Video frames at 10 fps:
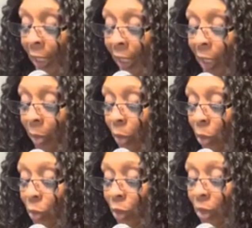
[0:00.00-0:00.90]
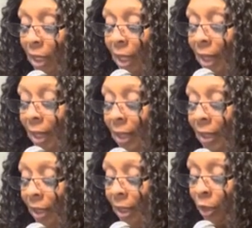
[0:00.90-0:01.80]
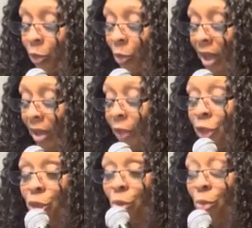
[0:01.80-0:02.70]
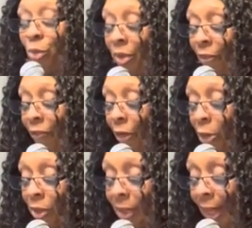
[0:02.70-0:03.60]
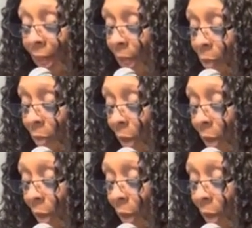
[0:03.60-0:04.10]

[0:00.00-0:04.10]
Hebrews uh, uh, 12 and 2, the first class.